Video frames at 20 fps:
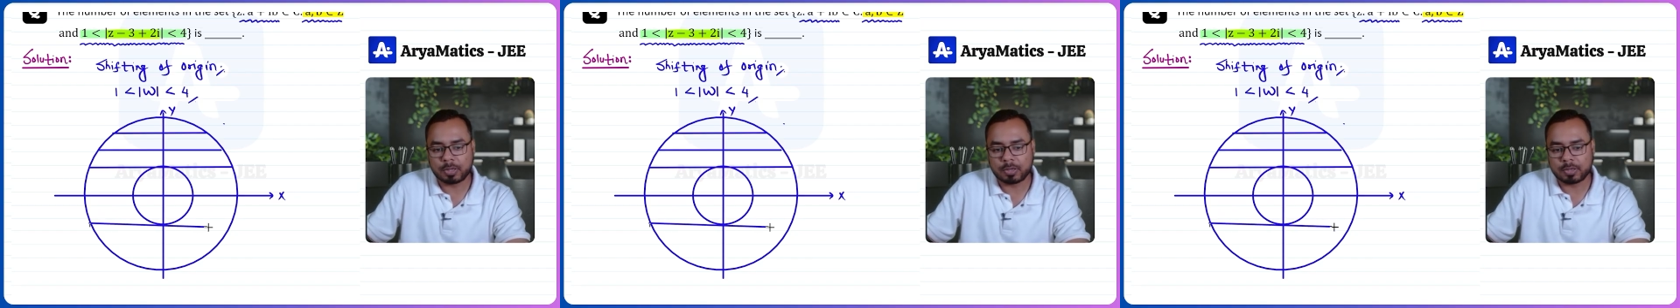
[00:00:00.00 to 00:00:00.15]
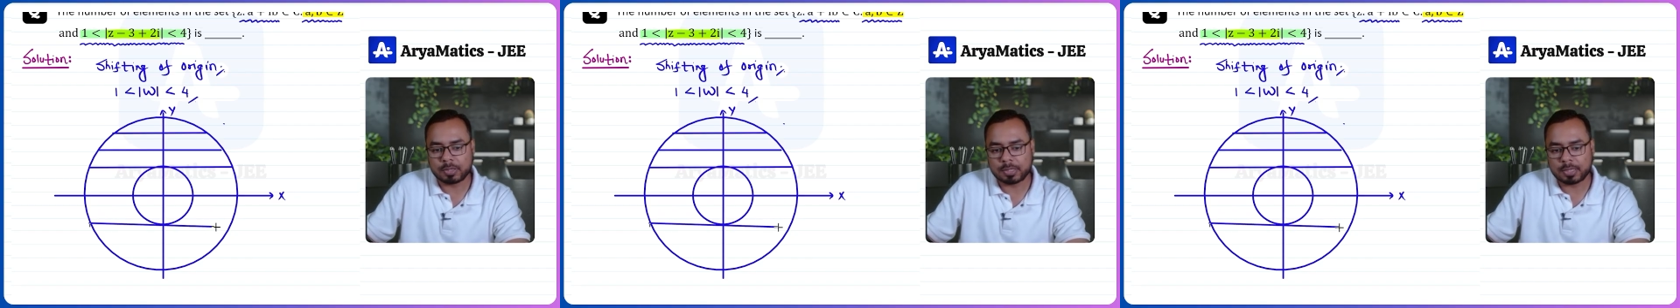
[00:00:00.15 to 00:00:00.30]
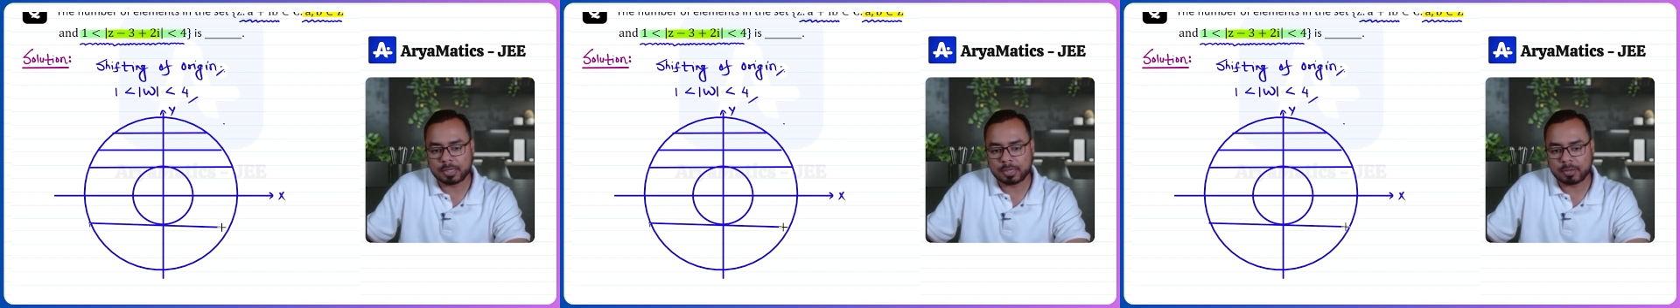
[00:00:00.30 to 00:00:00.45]

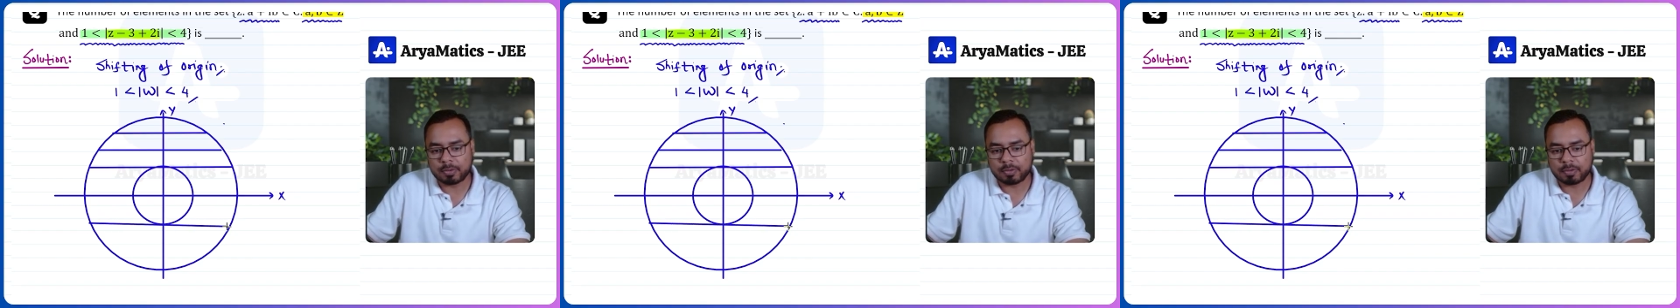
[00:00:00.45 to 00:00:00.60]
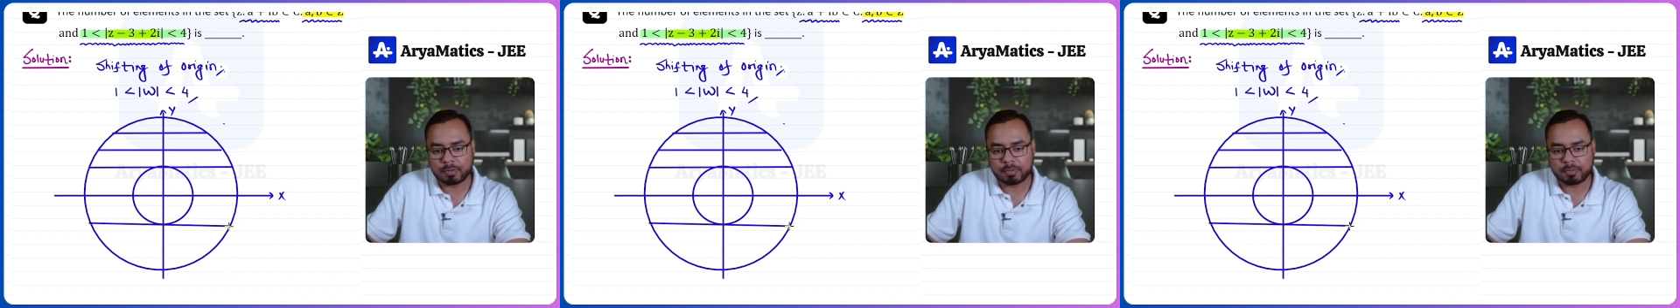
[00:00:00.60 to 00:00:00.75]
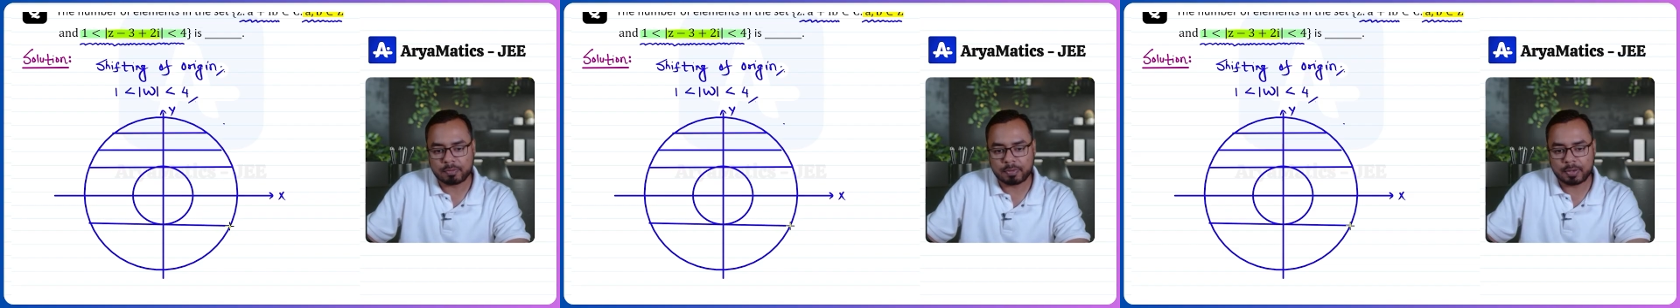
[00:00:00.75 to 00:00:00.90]
because
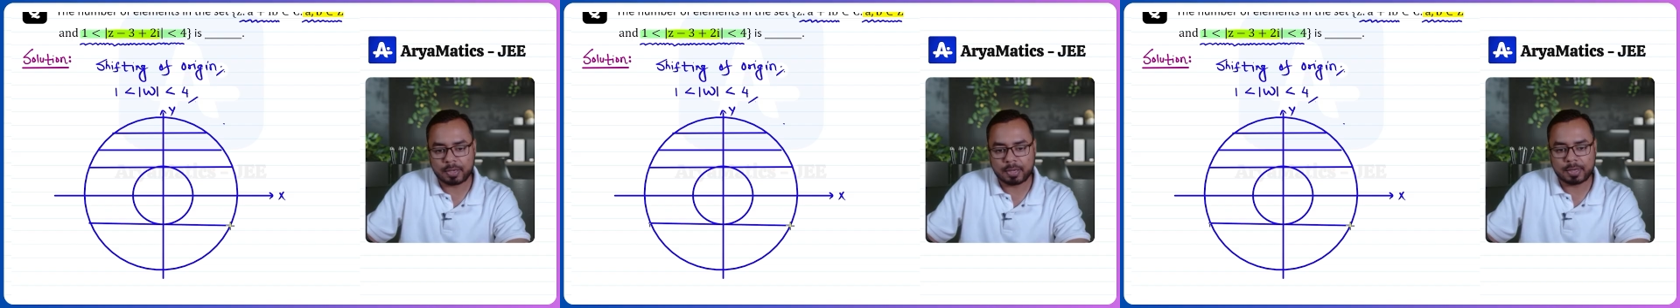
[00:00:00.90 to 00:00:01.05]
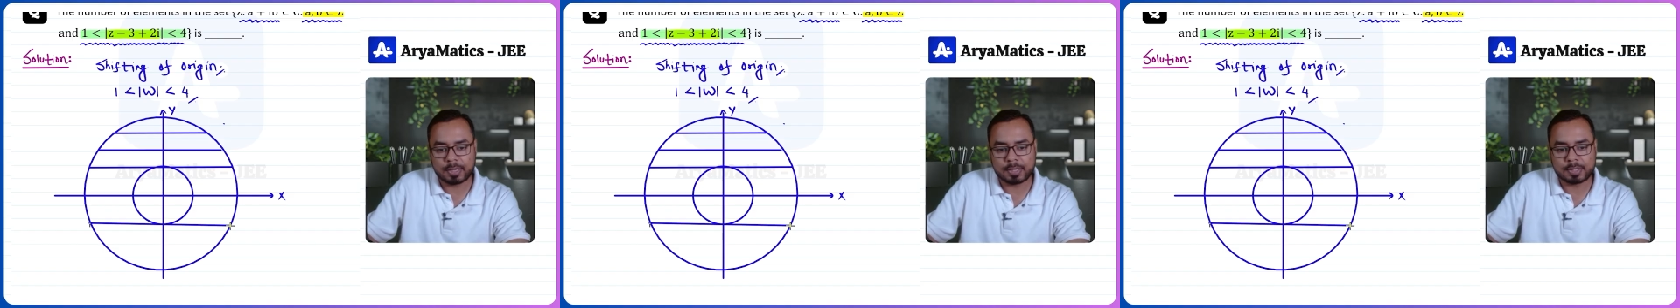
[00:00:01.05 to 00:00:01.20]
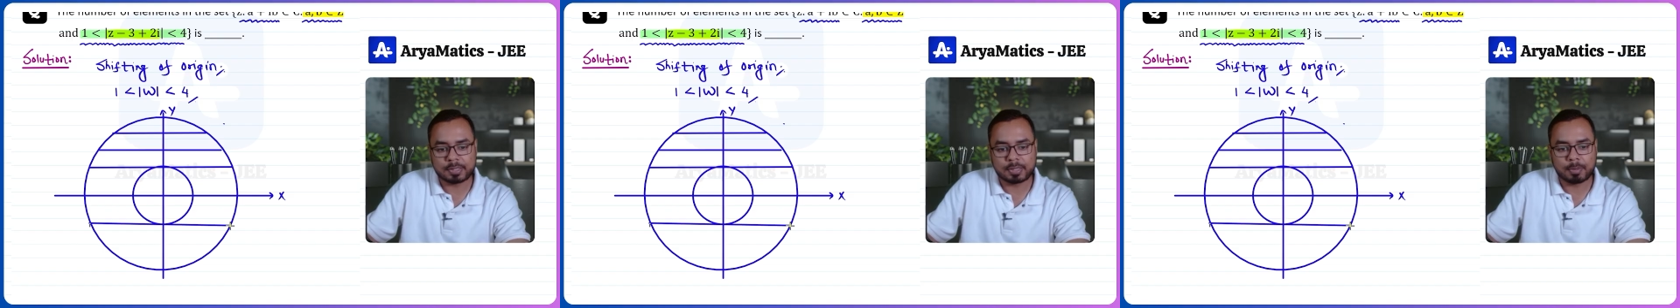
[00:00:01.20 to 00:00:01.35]
the
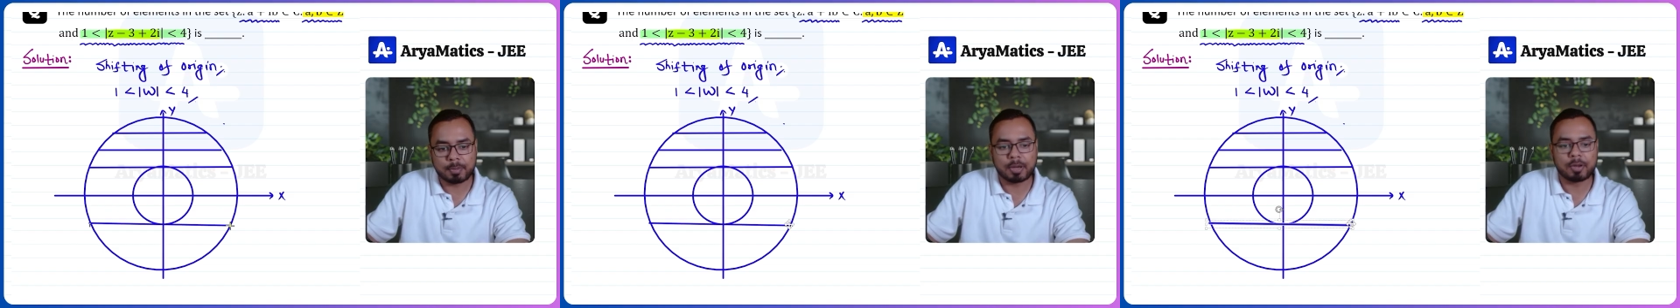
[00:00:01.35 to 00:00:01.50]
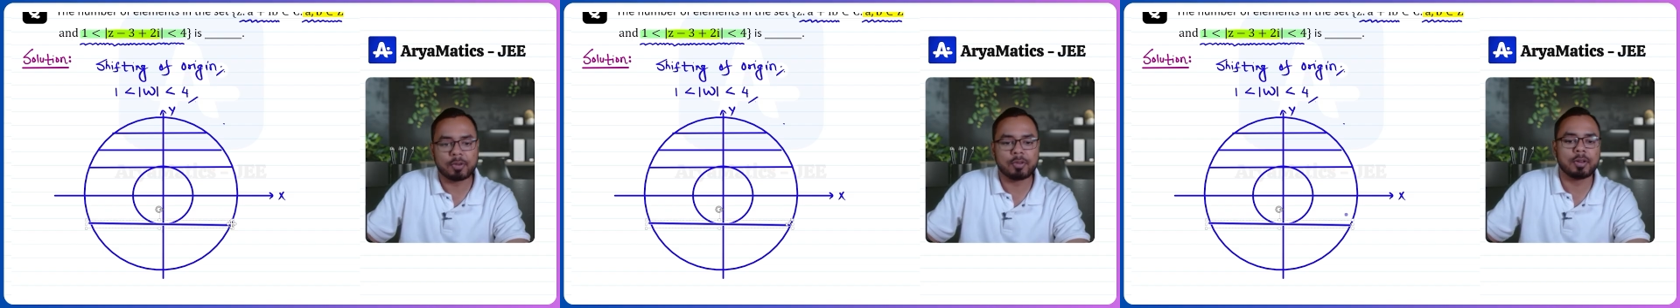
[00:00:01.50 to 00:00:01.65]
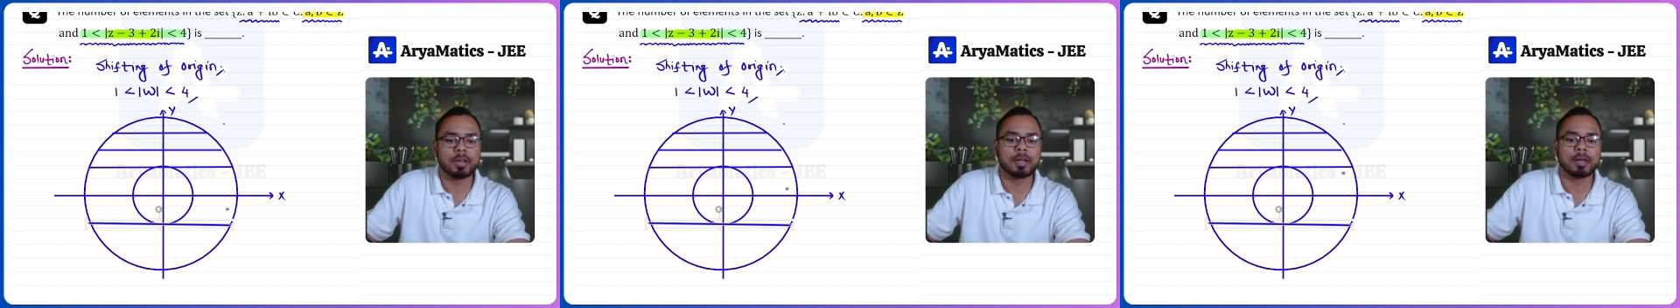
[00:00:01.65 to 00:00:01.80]
figure is
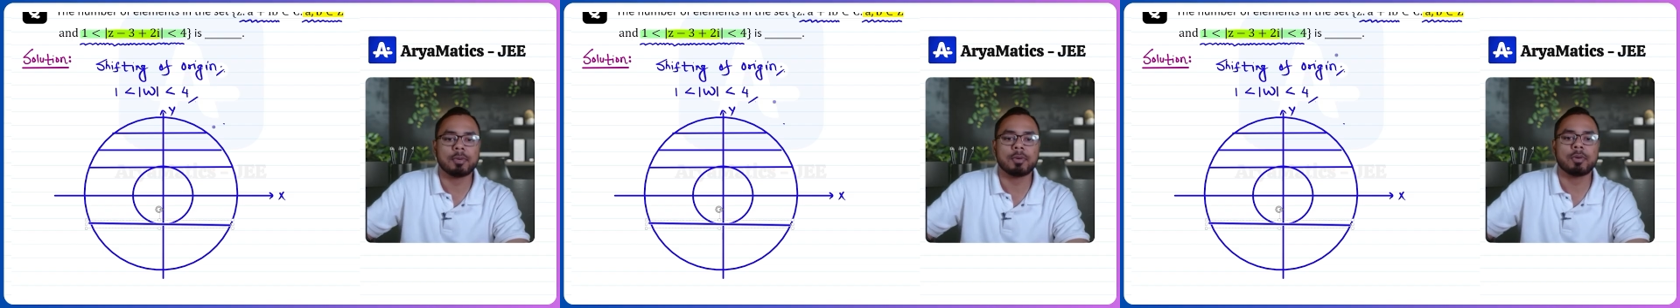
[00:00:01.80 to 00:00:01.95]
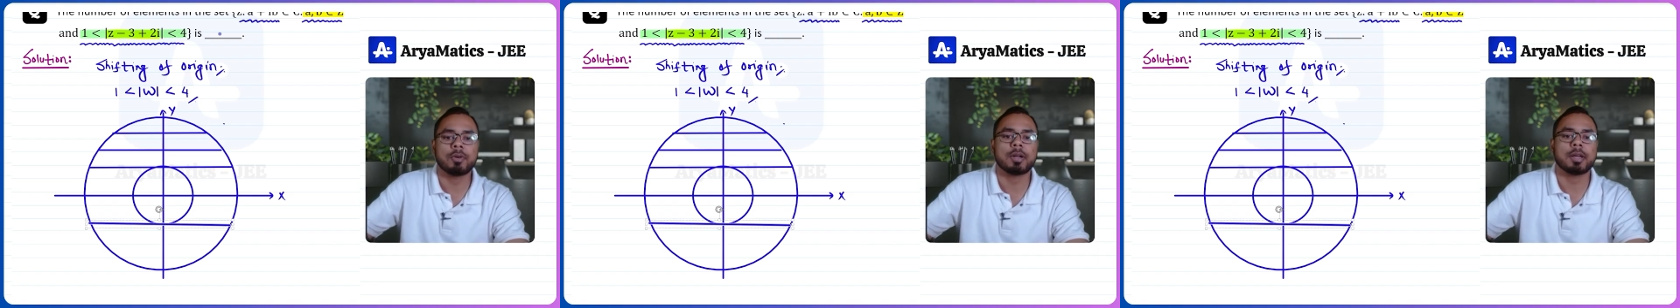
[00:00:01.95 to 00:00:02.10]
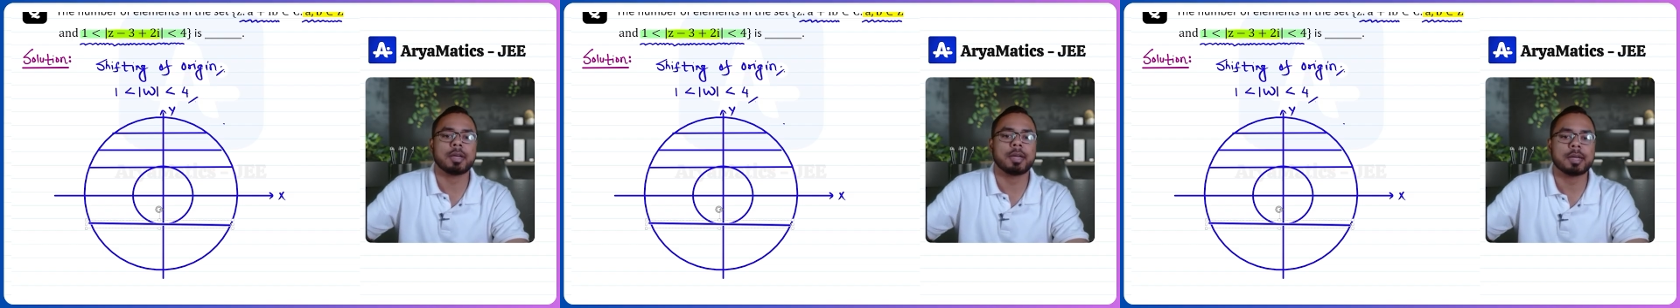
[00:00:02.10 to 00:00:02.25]
symmetric
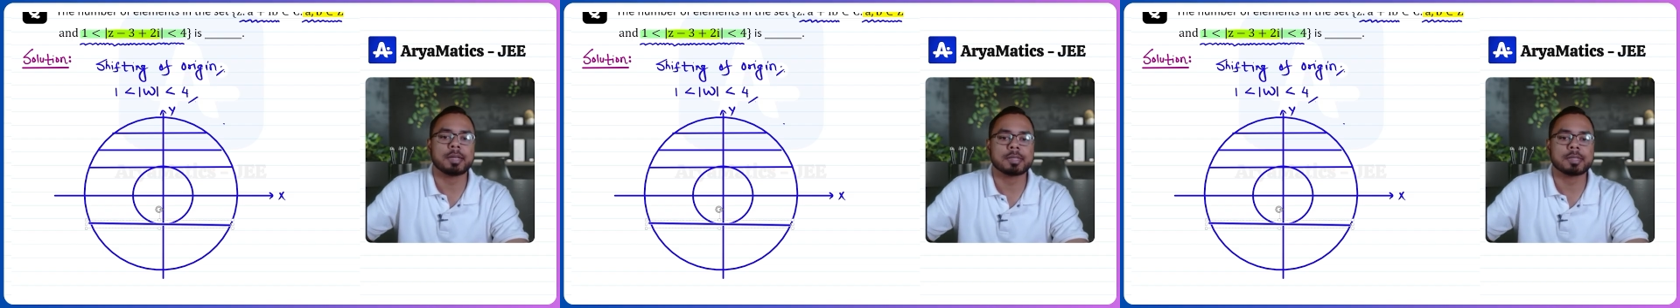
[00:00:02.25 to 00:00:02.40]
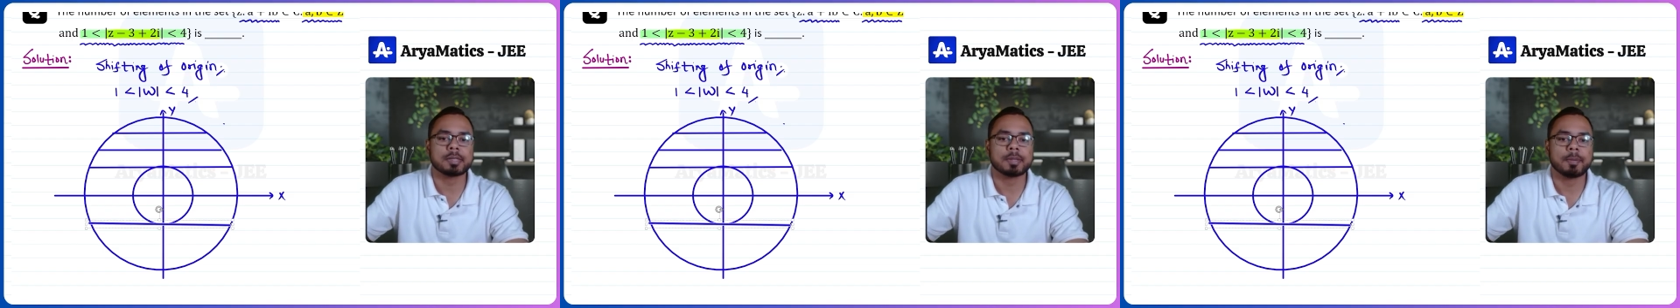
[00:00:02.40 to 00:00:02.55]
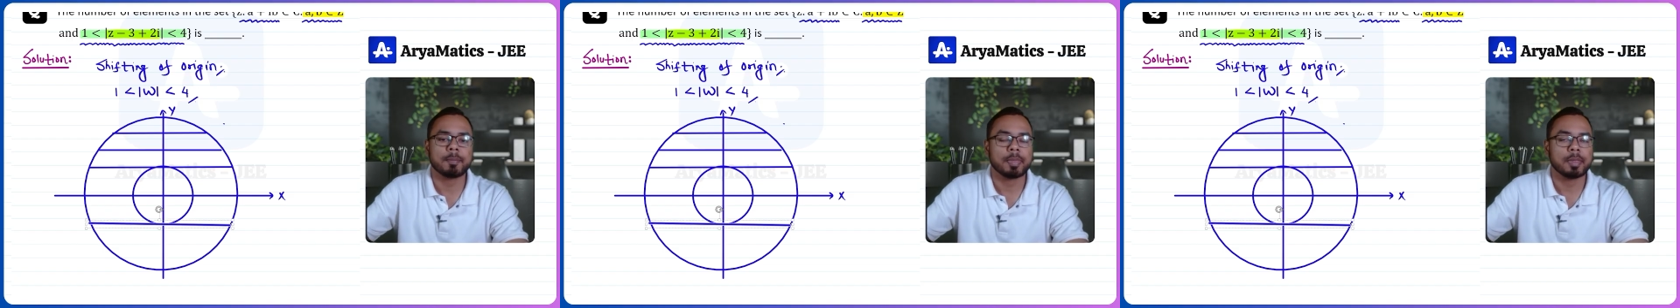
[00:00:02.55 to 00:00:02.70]
about
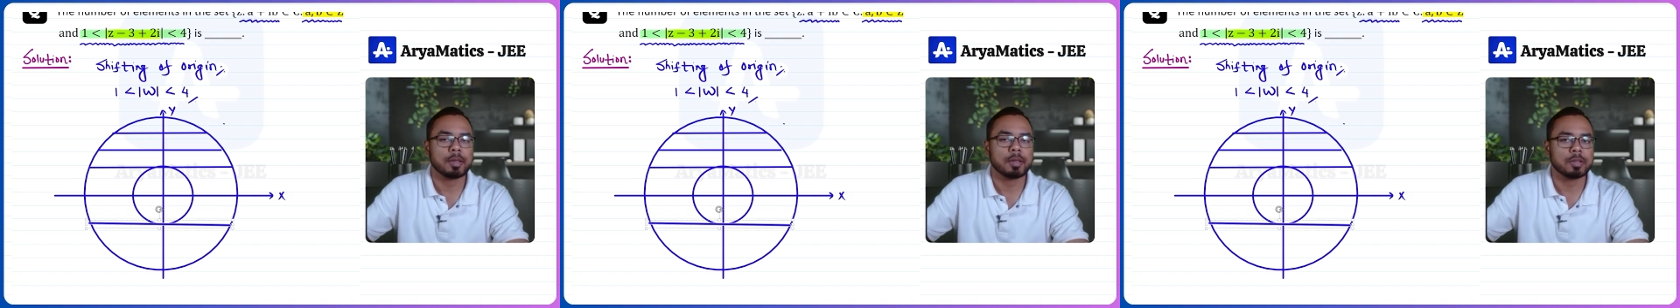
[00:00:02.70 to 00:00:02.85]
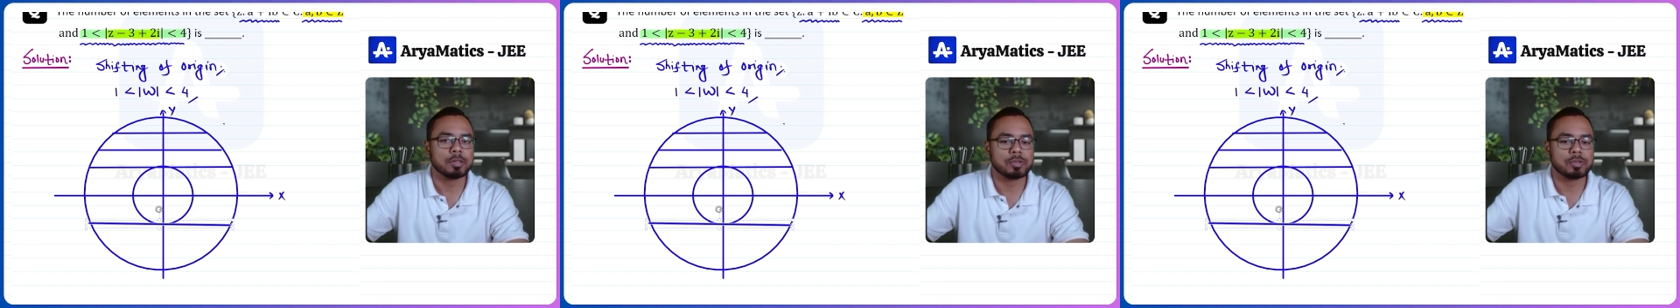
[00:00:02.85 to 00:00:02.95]
x.